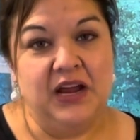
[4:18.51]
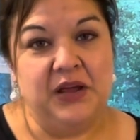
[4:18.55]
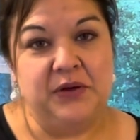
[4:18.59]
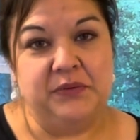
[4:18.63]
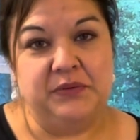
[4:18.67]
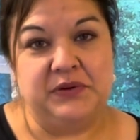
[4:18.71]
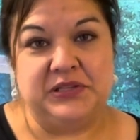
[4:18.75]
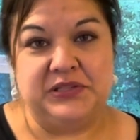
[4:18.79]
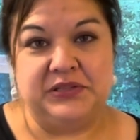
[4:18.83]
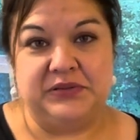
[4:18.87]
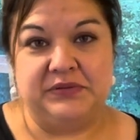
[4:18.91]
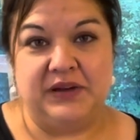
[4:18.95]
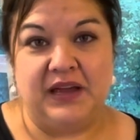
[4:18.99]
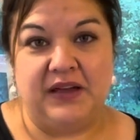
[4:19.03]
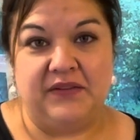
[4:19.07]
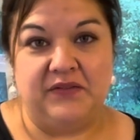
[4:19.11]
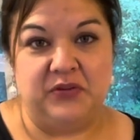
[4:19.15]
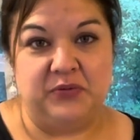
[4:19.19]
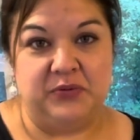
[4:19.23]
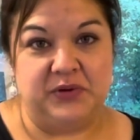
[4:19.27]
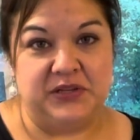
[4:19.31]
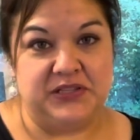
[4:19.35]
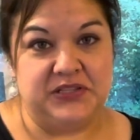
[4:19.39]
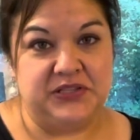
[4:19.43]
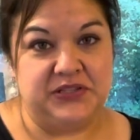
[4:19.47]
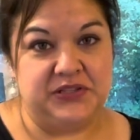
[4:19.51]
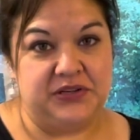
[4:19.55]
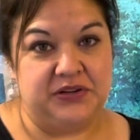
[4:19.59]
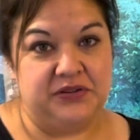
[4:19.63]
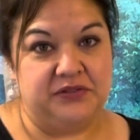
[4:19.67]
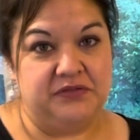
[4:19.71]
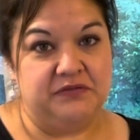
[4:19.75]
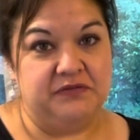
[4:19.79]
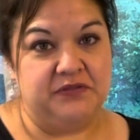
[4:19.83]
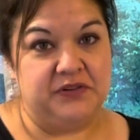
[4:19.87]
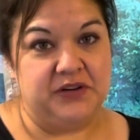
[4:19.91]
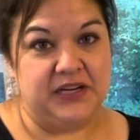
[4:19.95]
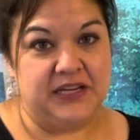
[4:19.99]
We do have the wood
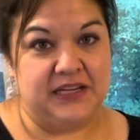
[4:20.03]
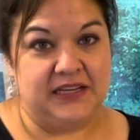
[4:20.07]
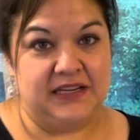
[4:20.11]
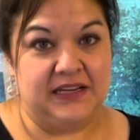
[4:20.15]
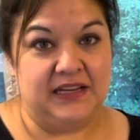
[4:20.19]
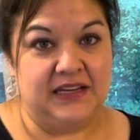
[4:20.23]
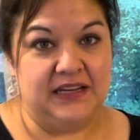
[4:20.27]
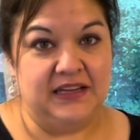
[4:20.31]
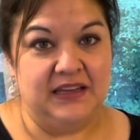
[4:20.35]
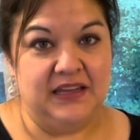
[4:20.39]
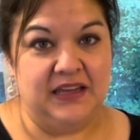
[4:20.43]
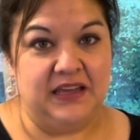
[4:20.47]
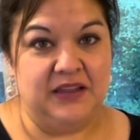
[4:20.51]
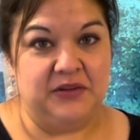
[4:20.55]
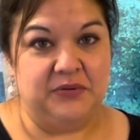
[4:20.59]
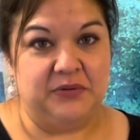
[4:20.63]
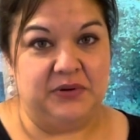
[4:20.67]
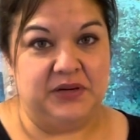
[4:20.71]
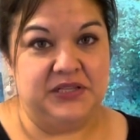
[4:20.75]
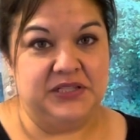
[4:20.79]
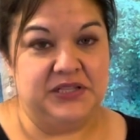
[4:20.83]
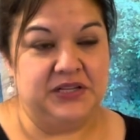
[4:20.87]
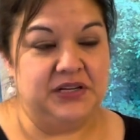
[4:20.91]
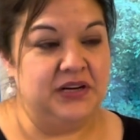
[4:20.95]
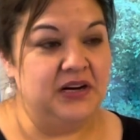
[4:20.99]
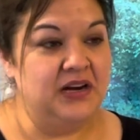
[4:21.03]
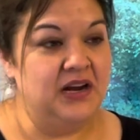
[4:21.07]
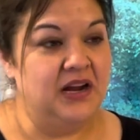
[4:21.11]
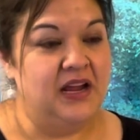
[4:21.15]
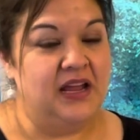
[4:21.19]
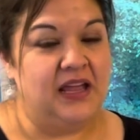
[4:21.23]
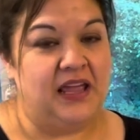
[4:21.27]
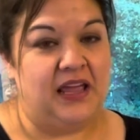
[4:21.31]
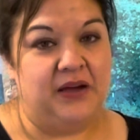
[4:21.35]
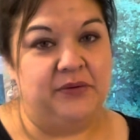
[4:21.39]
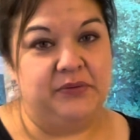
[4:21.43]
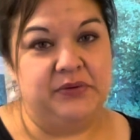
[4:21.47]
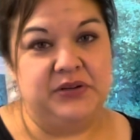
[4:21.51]
stove for heating in the winter,
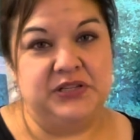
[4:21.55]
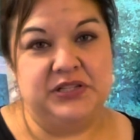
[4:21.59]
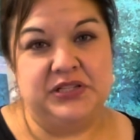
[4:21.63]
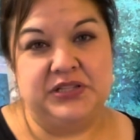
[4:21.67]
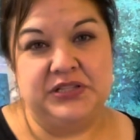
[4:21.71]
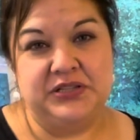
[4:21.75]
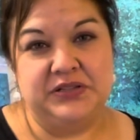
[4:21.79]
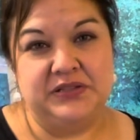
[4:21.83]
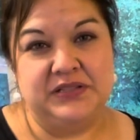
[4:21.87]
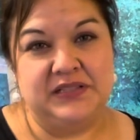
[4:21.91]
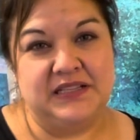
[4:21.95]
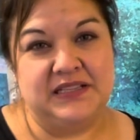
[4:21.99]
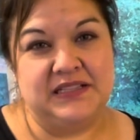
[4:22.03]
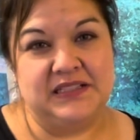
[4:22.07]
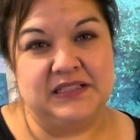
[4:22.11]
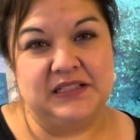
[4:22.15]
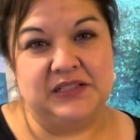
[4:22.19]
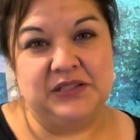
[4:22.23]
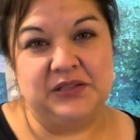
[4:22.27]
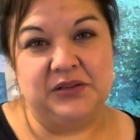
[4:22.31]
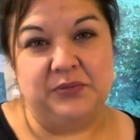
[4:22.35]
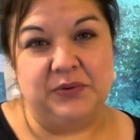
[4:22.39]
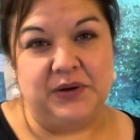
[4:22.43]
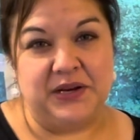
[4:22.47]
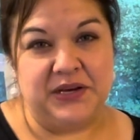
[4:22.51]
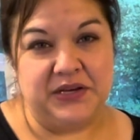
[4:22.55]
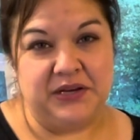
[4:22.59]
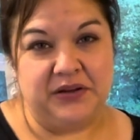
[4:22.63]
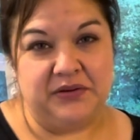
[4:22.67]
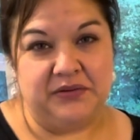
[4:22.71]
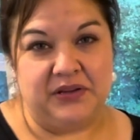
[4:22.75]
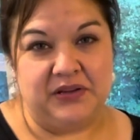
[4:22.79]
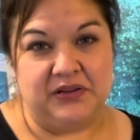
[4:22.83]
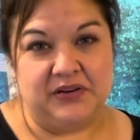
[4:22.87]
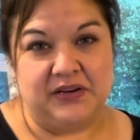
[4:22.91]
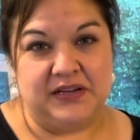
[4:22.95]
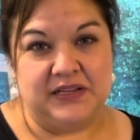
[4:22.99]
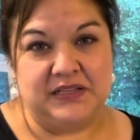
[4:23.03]
and we just use these little window
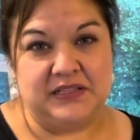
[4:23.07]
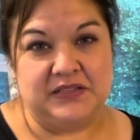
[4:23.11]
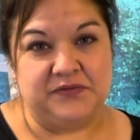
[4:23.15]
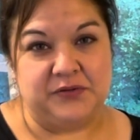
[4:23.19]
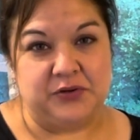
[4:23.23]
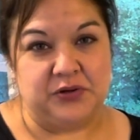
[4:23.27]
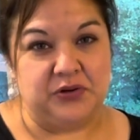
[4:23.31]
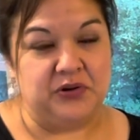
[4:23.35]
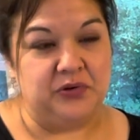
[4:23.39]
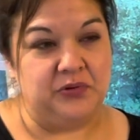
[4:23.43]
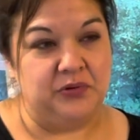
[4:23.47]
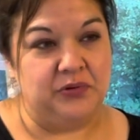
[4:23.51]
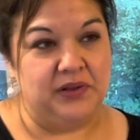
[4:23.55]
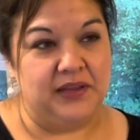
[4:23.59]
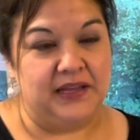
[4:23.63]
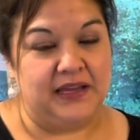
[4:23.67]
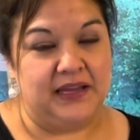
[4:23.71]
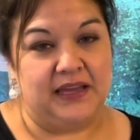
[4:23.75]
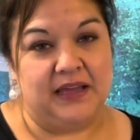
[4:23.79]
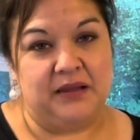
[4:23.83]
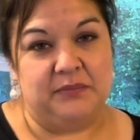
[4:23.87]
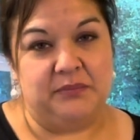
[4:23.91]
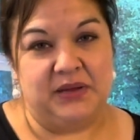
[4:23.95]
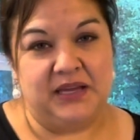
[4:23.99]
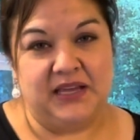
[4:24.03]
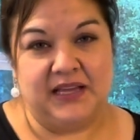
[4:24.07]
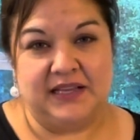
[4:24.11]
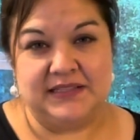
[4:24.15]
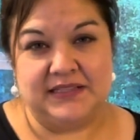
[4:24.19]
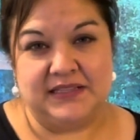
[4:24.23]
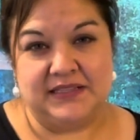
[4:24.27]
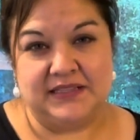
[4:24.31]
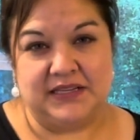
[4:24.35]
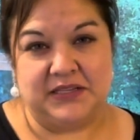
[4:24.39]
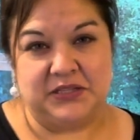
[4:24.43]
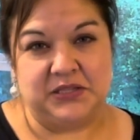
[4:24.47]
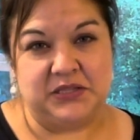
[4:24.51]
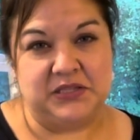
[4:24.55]
units for cooling, and because it's
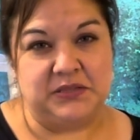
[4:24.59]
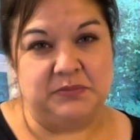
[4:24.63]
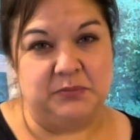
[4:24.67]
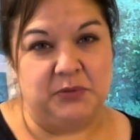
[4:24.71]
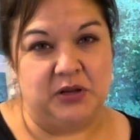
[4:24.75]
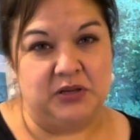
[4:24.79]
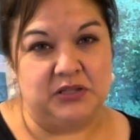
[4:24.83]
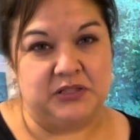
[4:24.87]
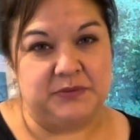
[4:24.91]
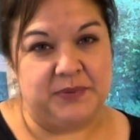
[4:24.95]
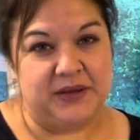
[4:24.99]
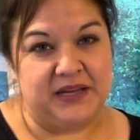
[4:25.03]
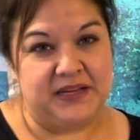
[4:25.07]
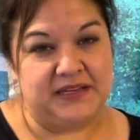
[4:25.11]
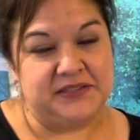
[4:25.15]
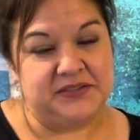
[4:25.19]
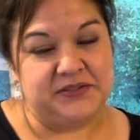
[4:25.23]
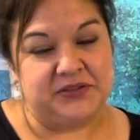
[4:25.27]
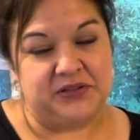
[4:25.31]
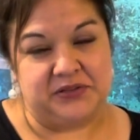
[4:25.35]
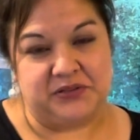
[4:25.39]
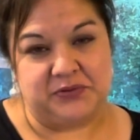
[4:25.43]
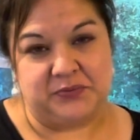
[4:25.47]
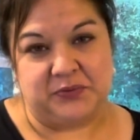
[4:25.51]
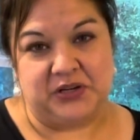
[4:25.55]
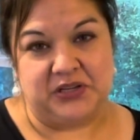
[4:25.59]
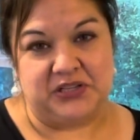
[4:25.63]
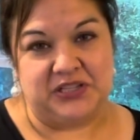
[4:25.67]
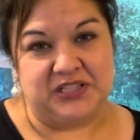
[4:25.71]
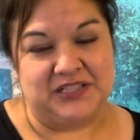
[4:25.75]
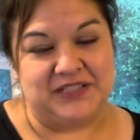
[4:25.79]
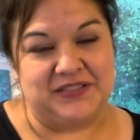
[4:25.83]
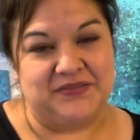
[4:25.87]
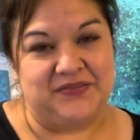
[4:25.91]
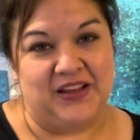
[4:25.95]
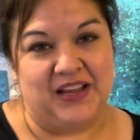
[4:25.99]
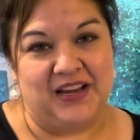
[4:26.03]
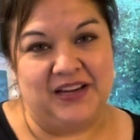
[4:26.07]
such a small space, those work
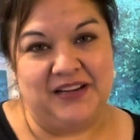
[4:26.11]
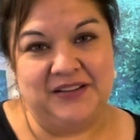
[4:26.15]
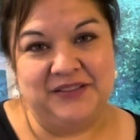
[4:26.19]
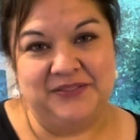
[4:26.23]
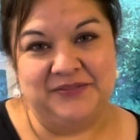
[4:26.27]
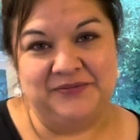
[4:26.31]
just fine.